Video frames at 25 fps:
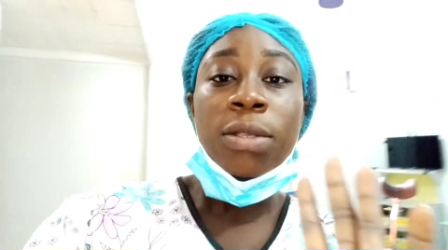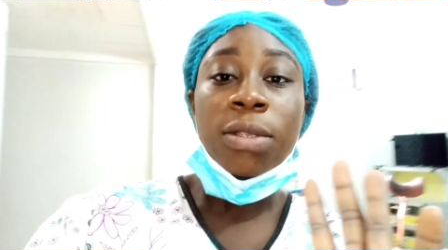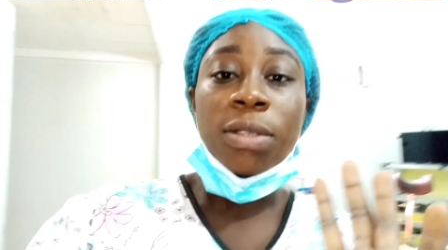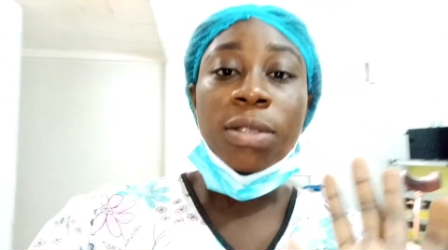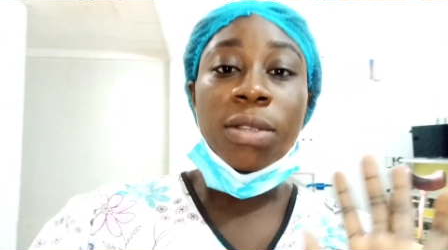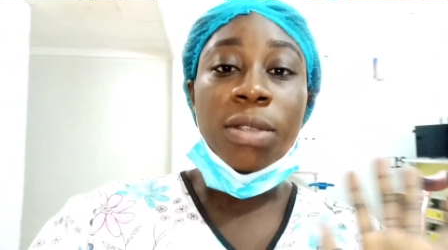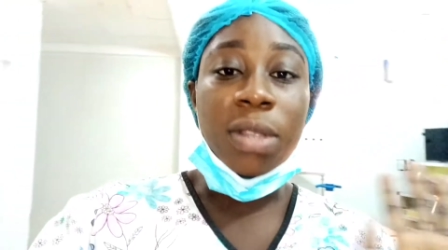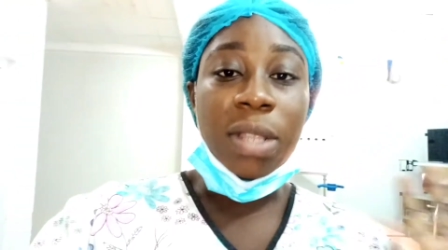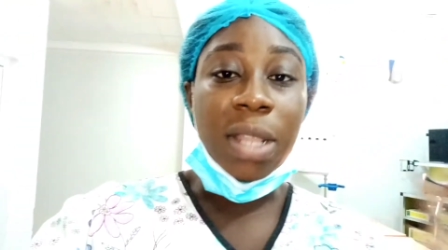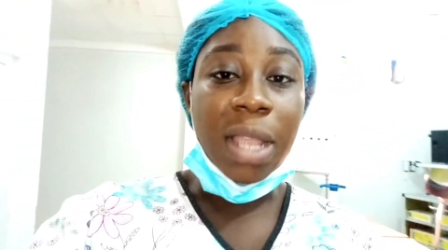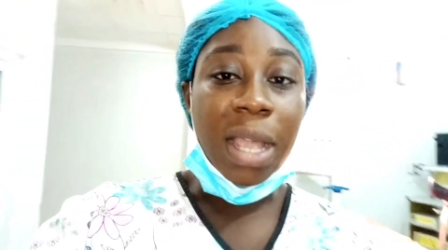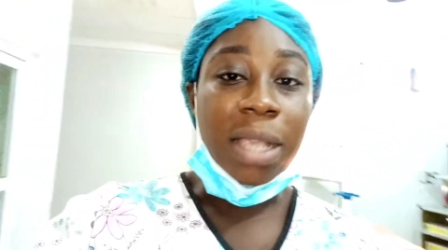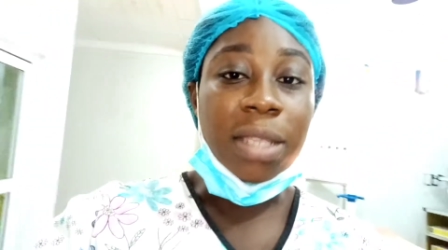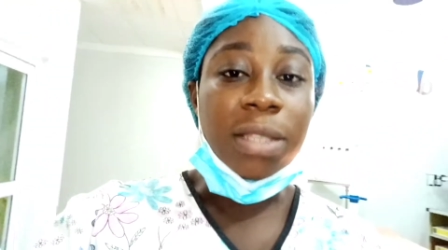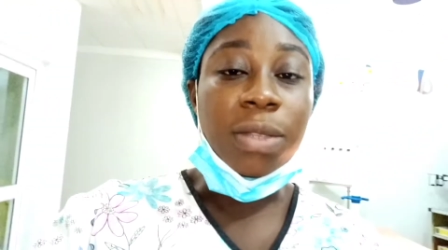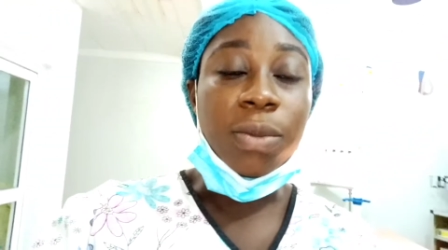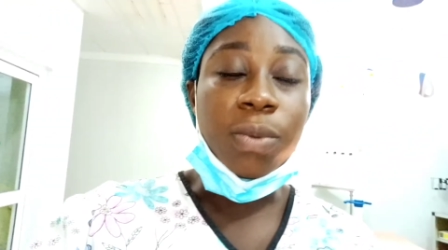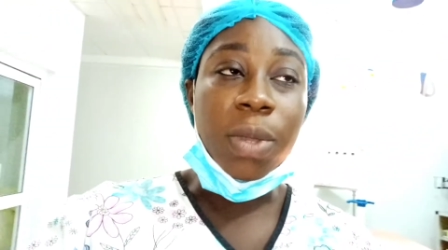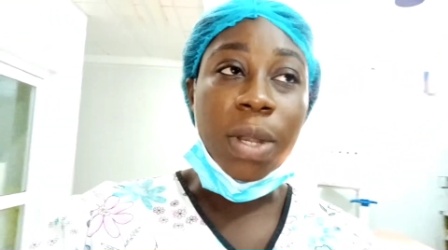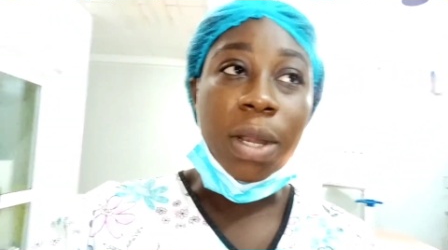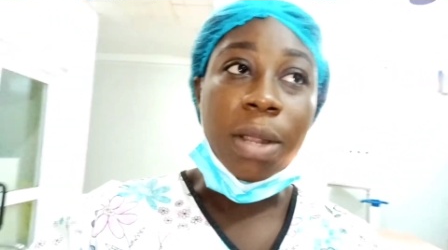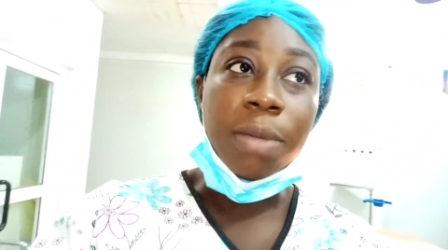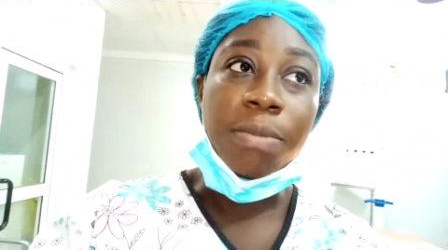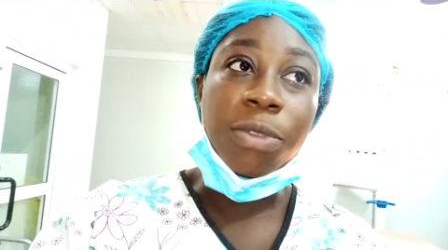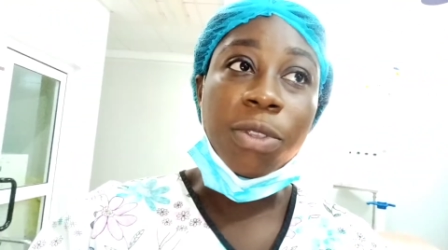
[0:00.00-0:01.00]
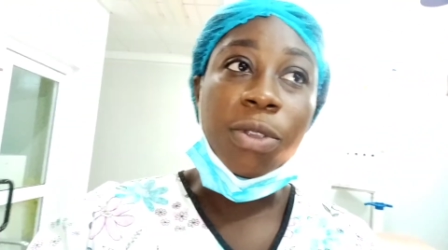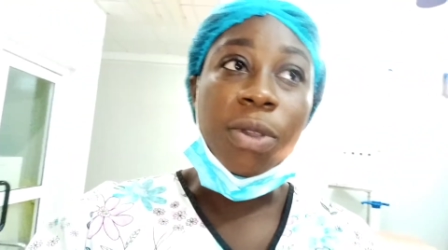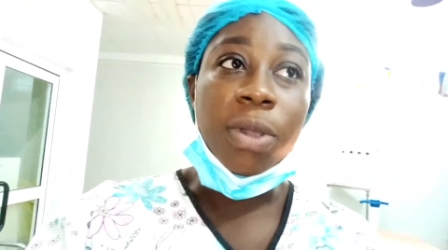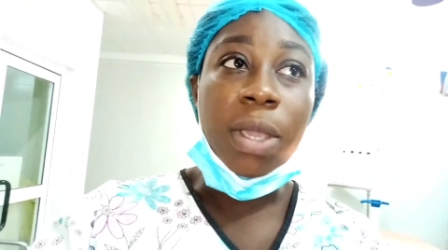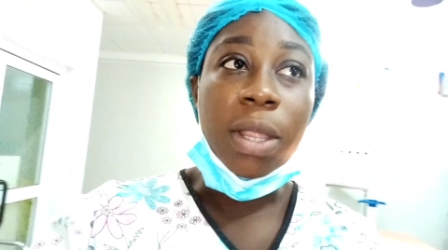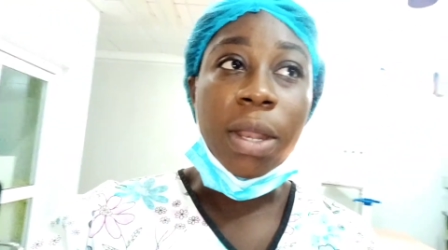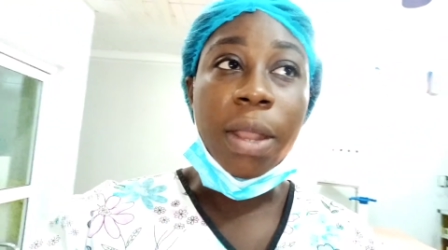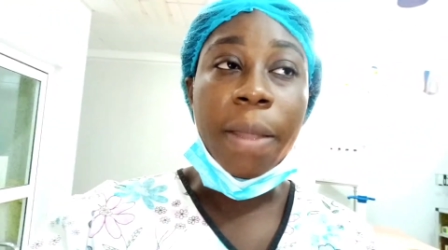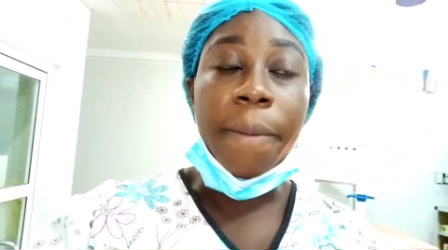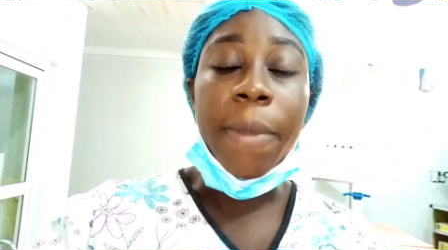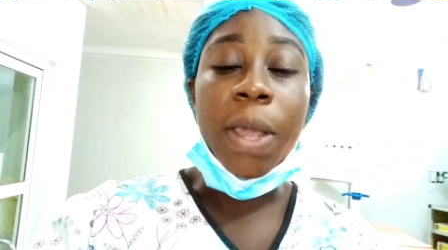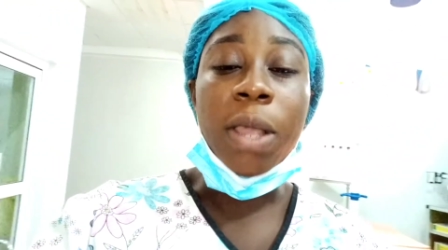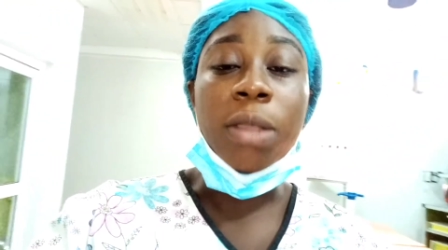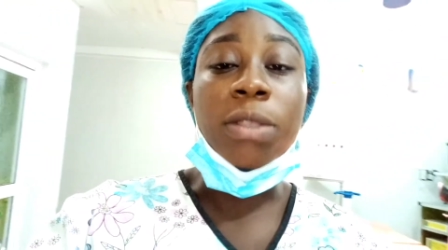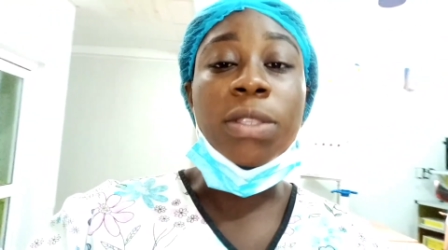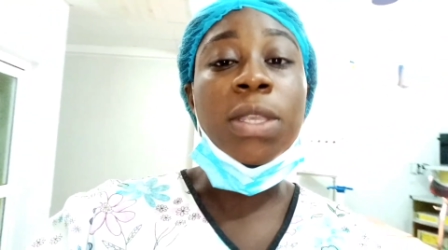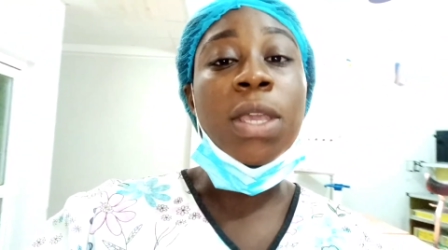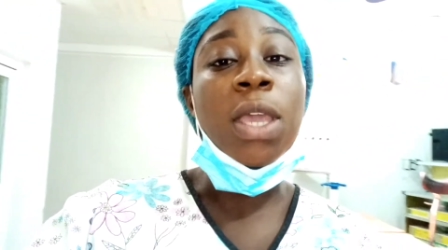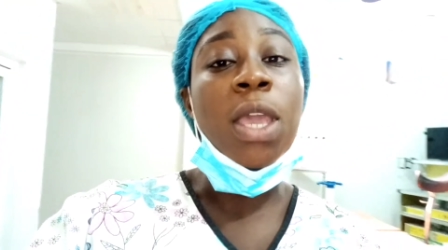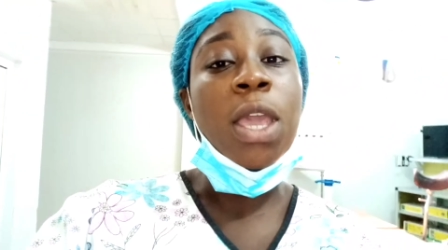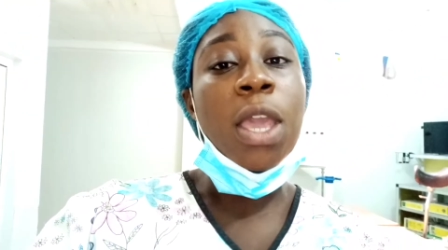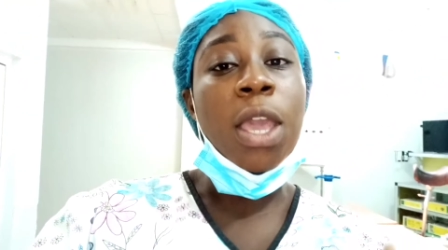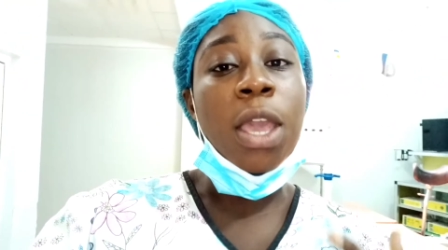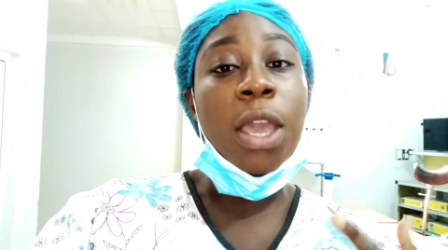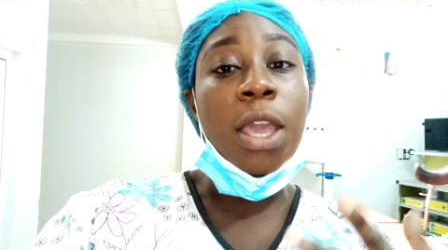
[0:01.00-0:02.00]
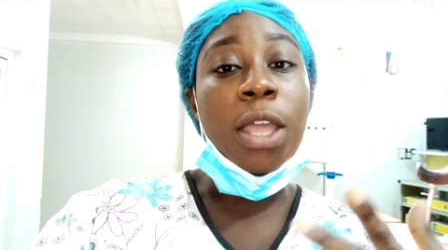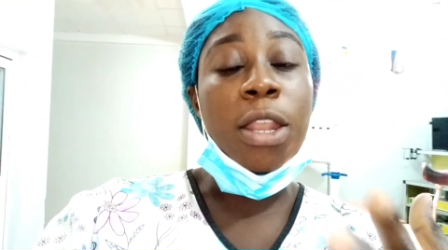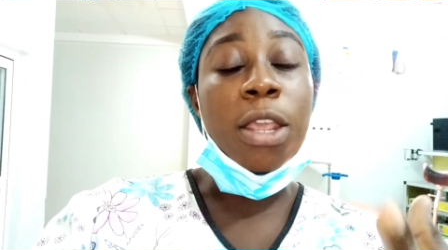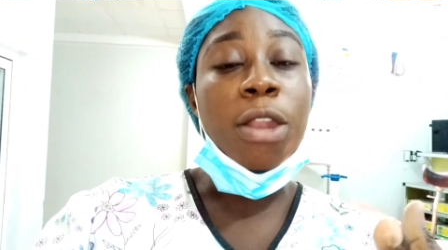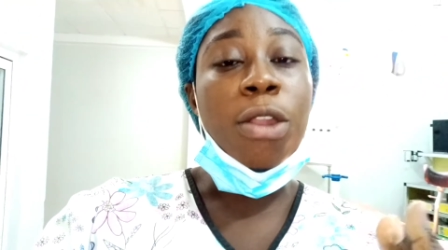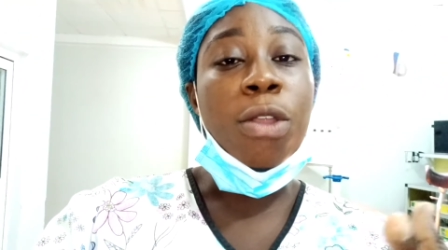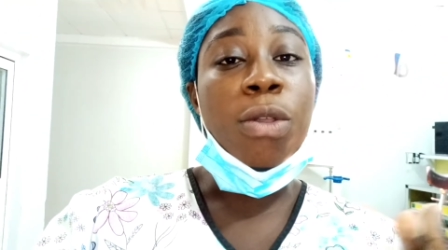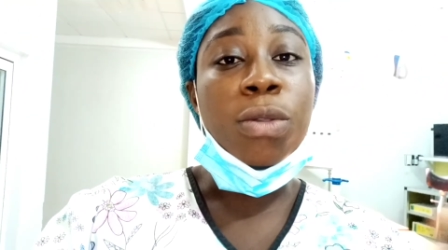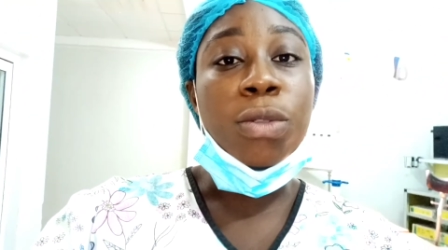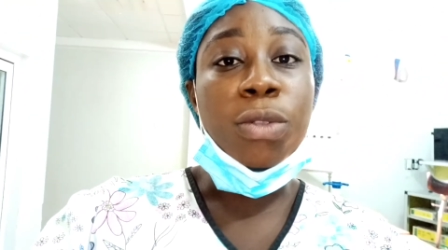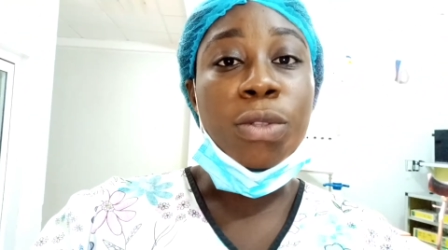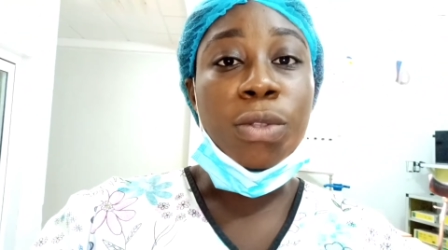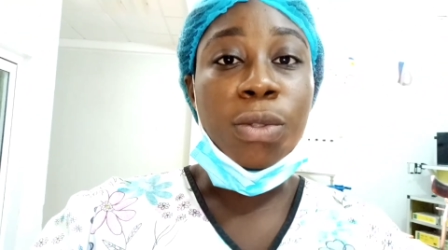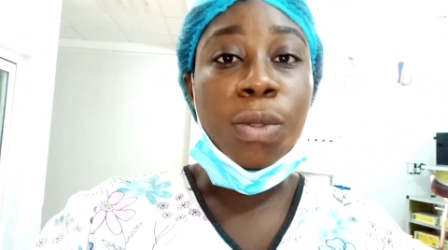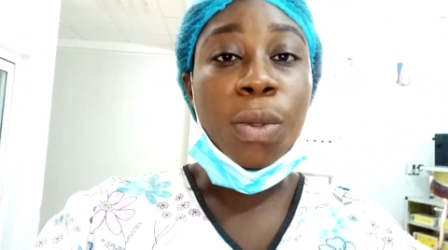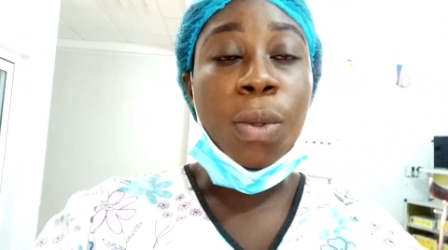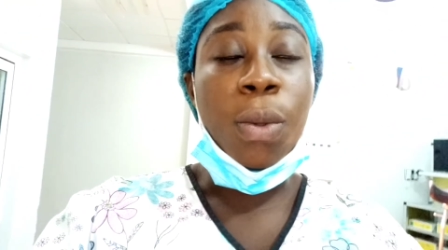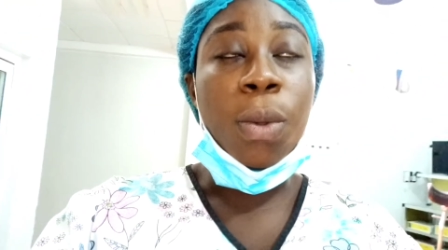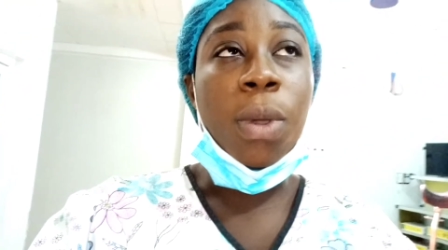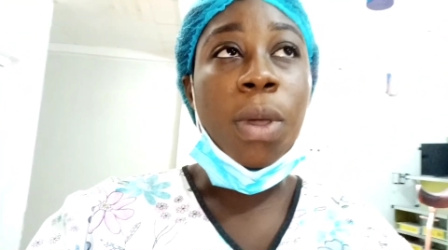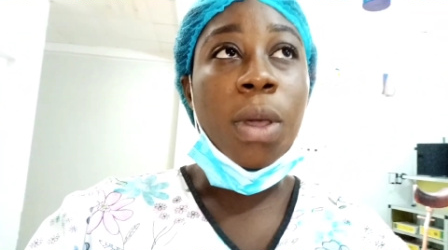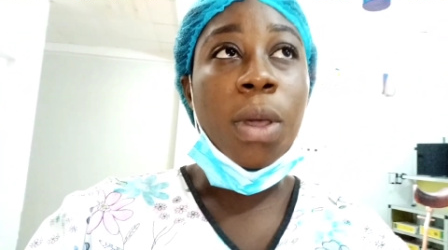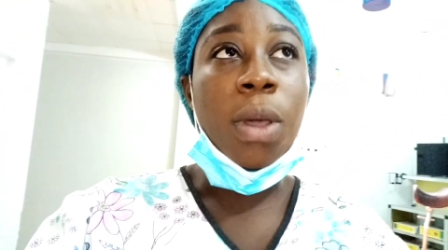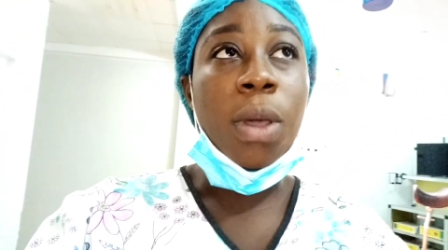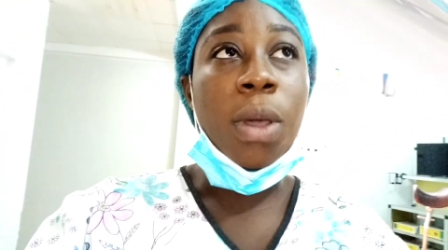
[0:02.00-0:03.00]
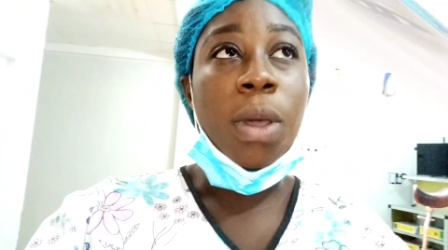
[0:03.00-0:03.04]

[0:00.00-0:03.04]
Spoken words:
So that's what I'm talking about. And then also